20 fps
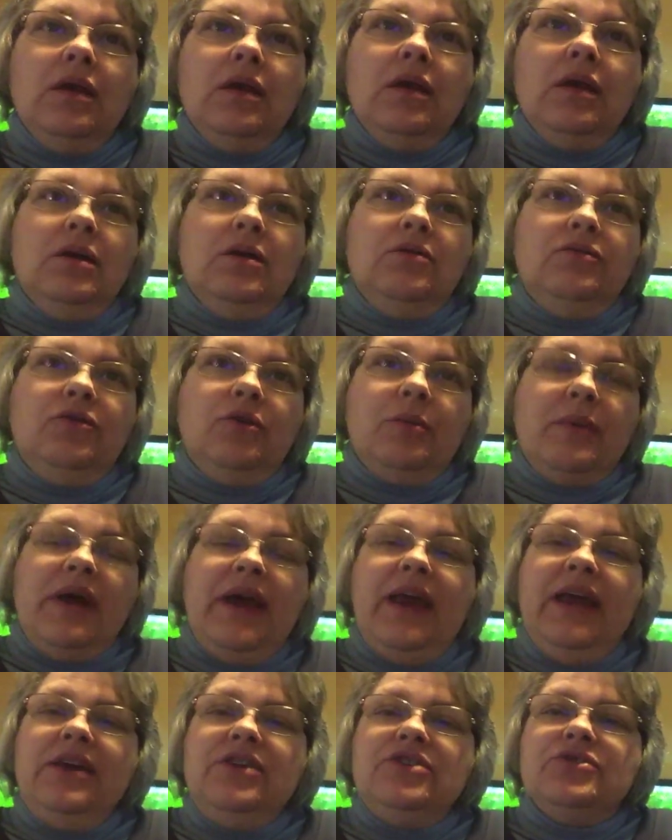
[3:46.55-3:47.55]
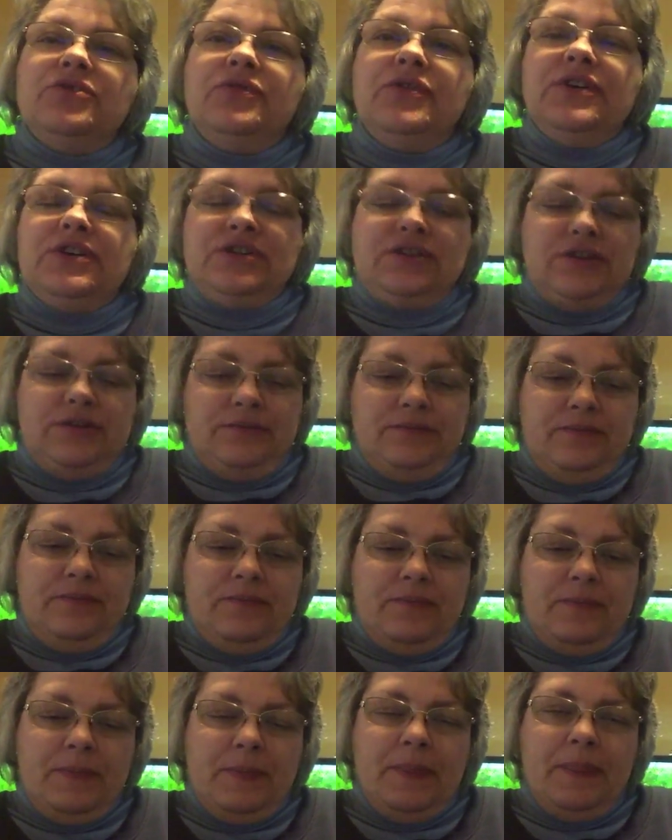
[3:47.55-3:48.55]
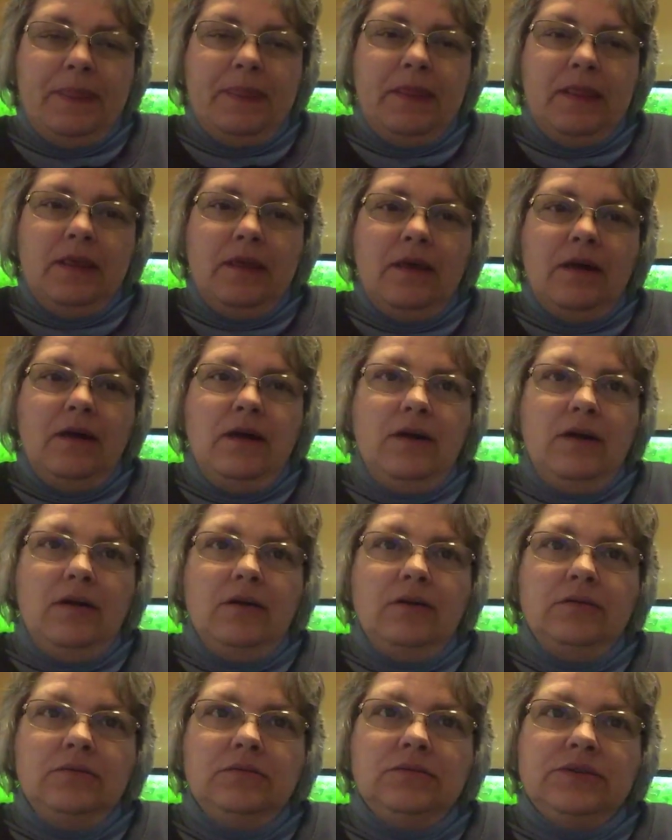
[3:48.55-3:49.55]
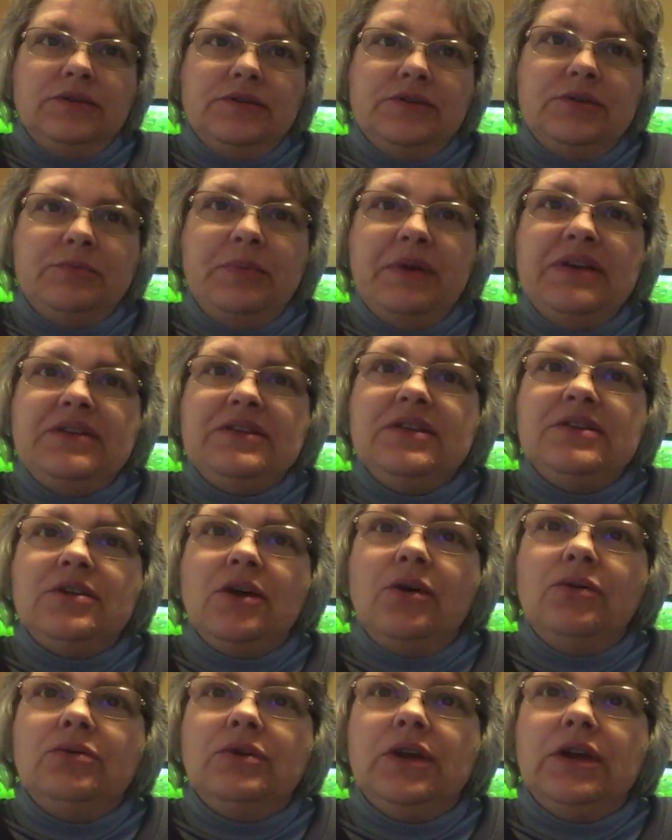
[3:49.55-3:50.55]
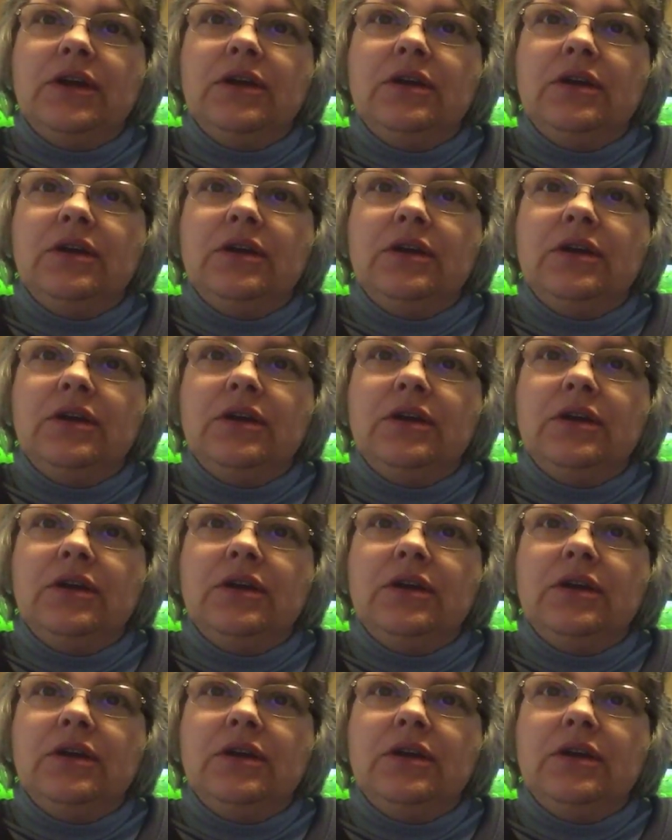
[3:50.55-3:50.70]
for my angelfish uh, species only.